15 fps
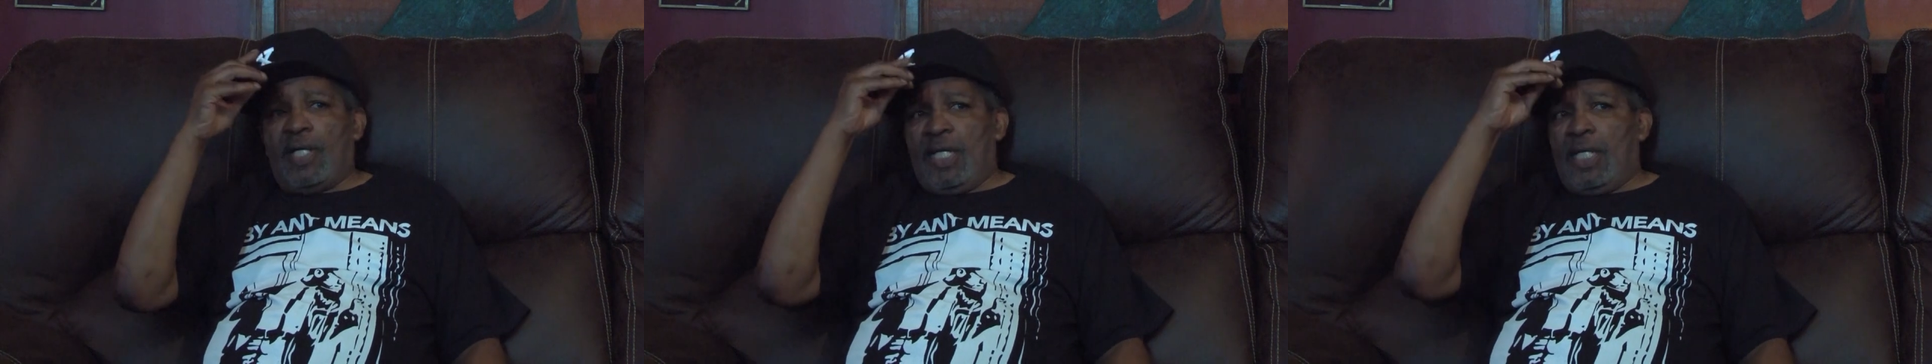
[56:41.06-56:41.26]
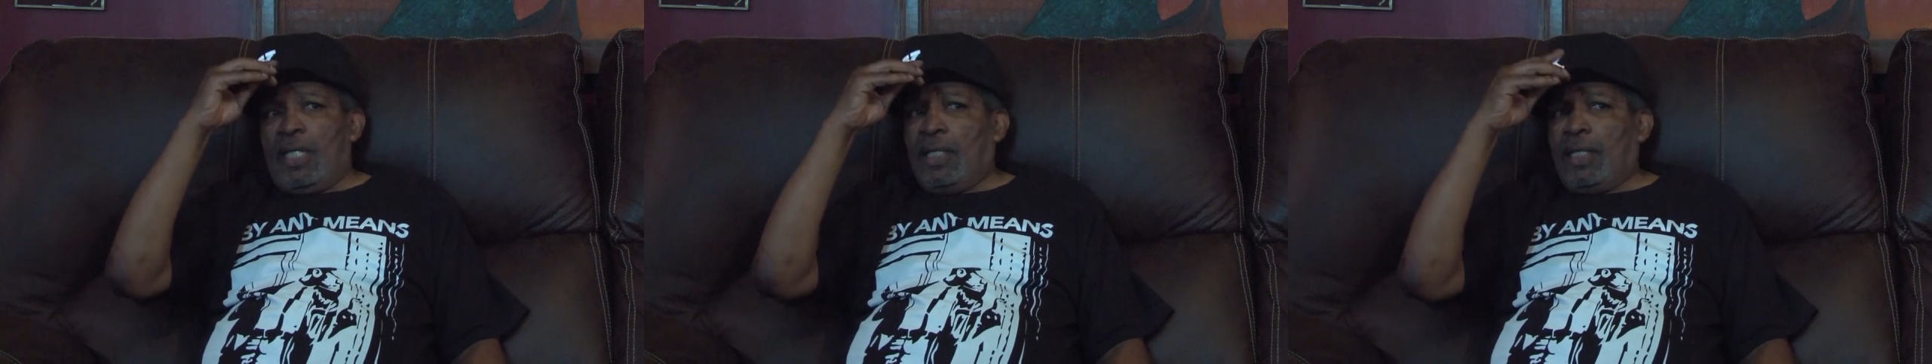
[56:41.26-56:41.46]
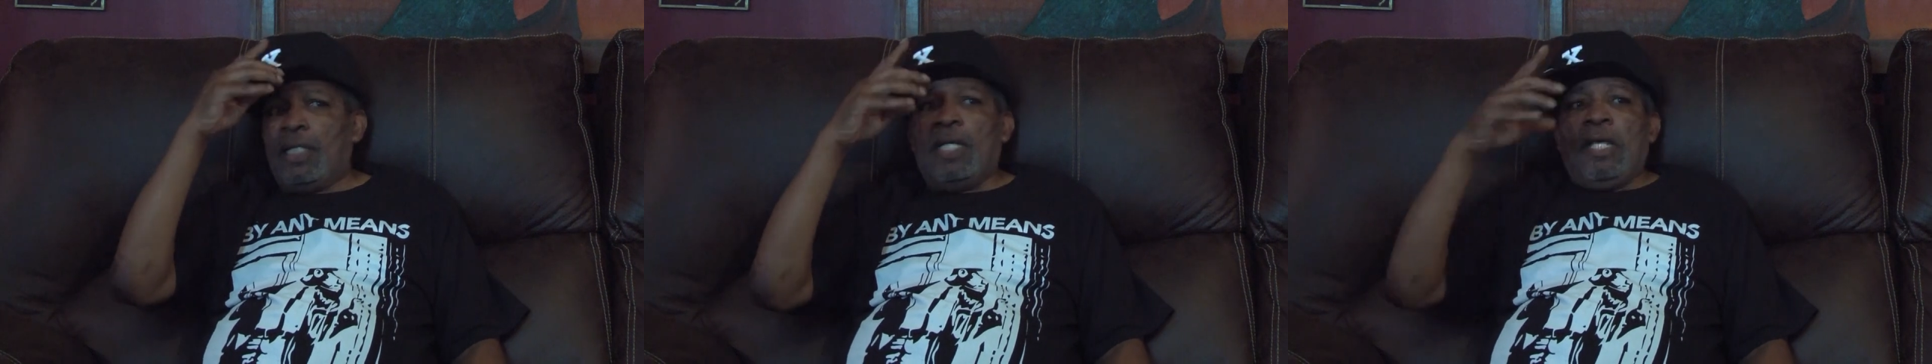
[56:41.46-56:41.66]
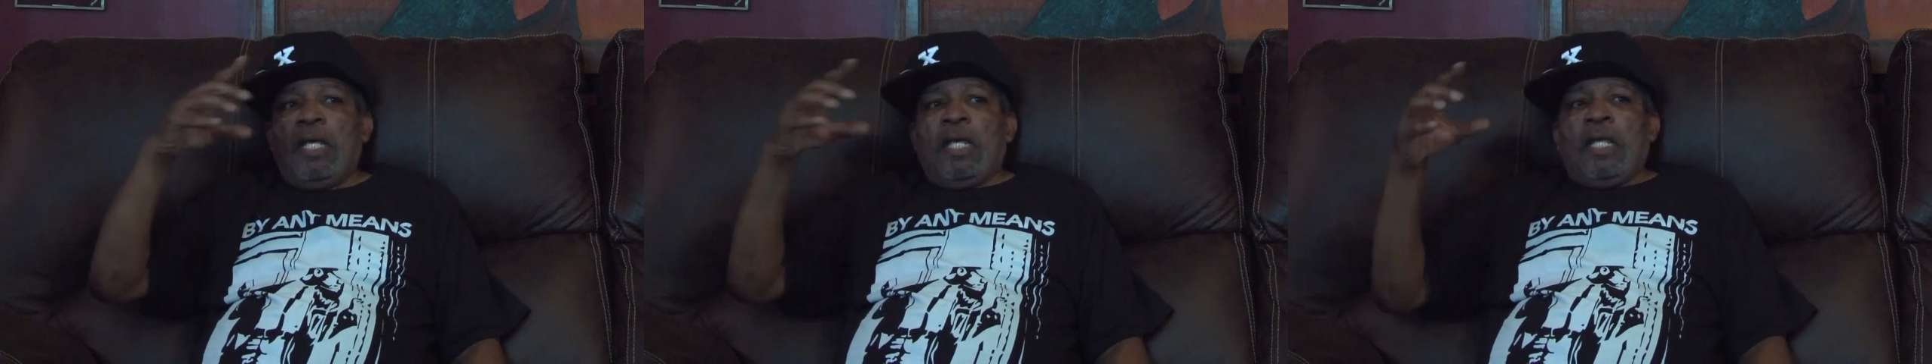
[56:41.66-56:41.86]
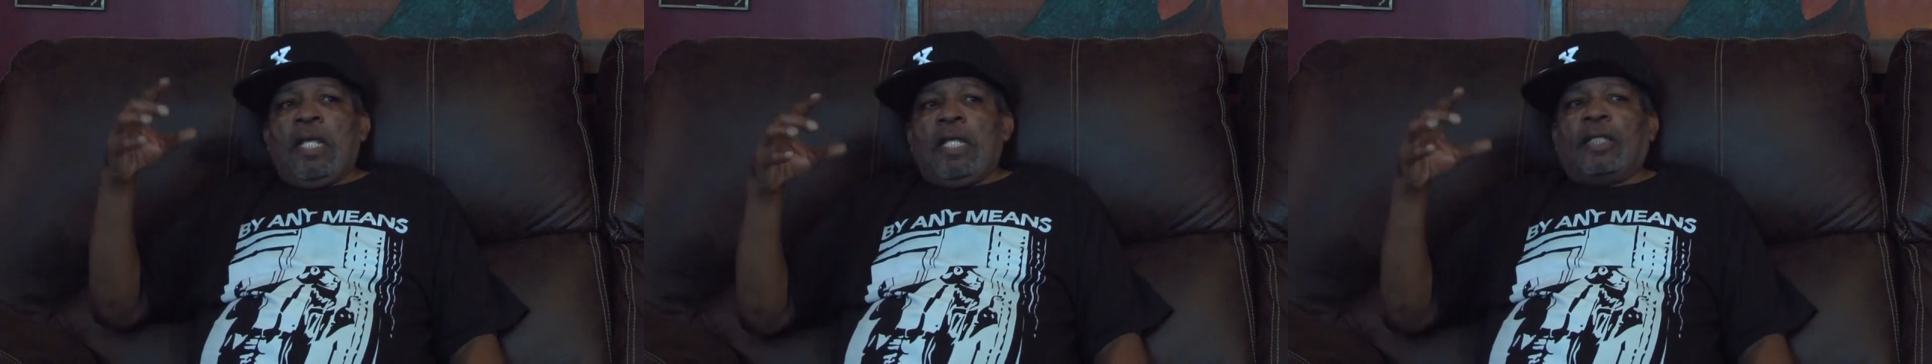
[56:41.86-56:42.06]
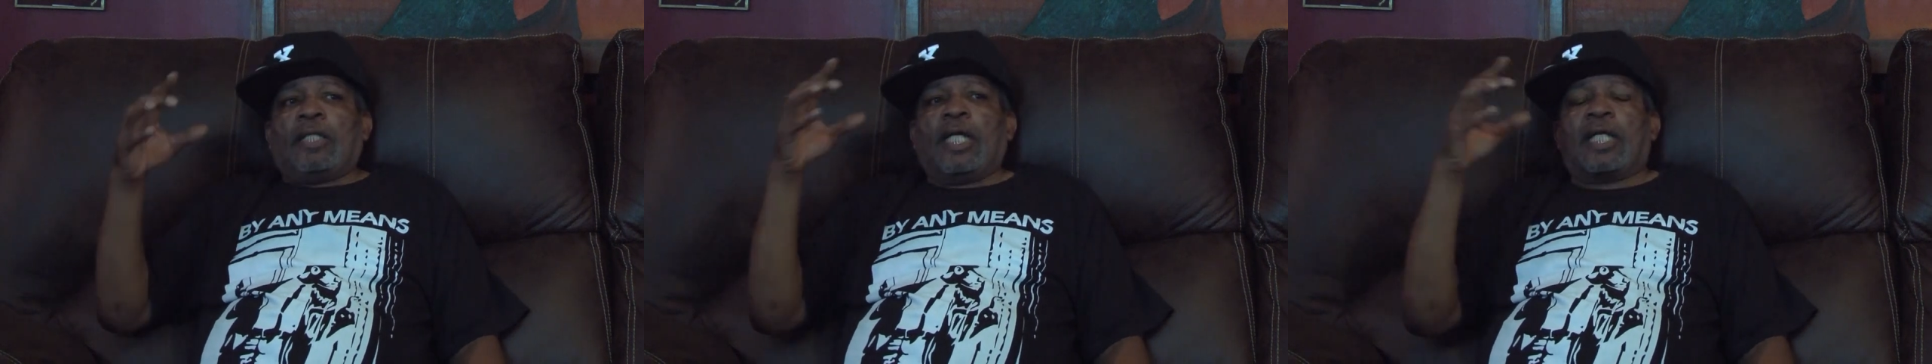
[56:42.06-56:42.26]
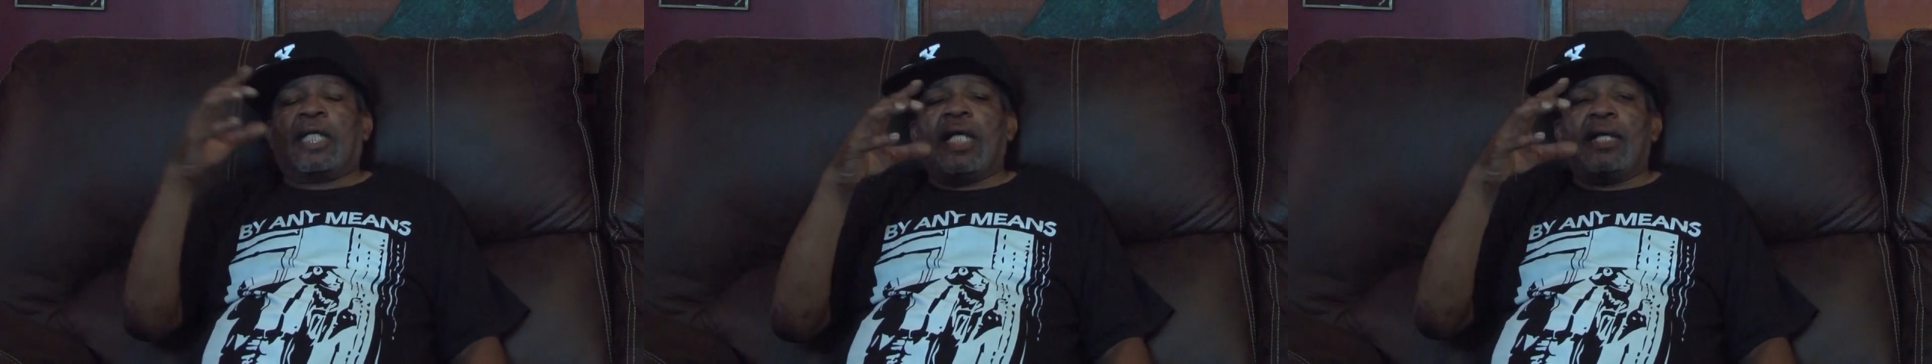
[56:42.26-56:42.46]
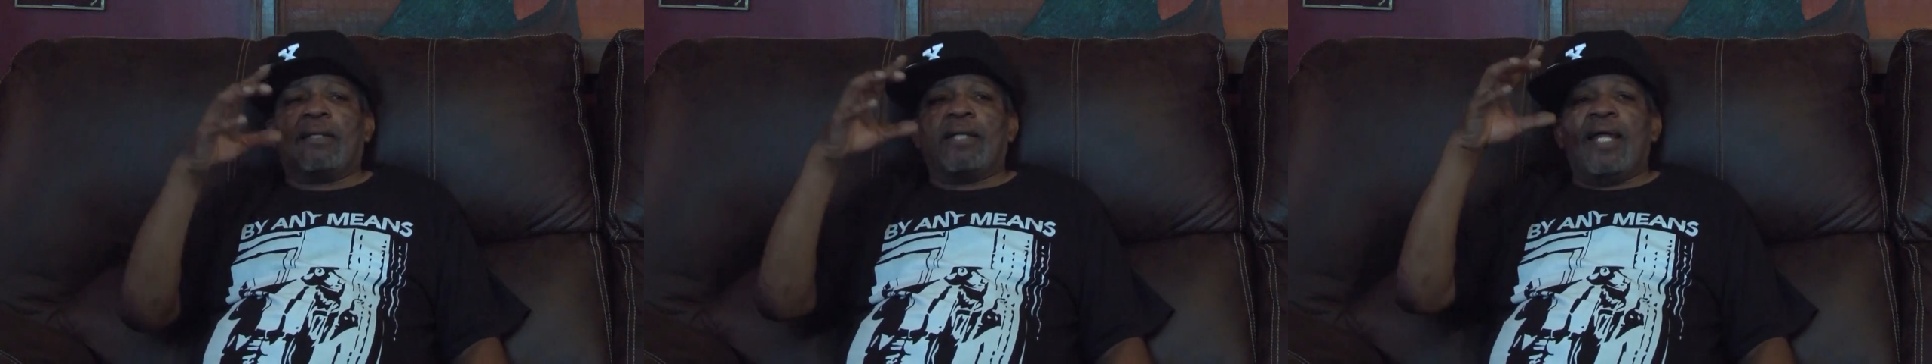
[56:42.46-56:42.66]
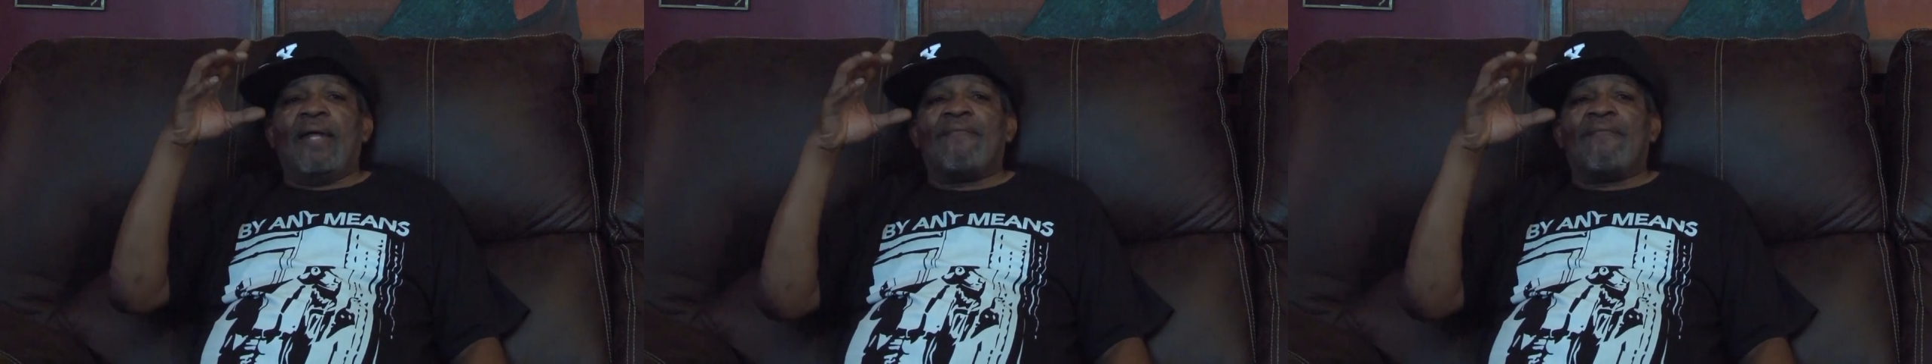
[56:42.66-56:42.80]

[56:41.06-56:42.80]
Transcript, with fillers: it is to get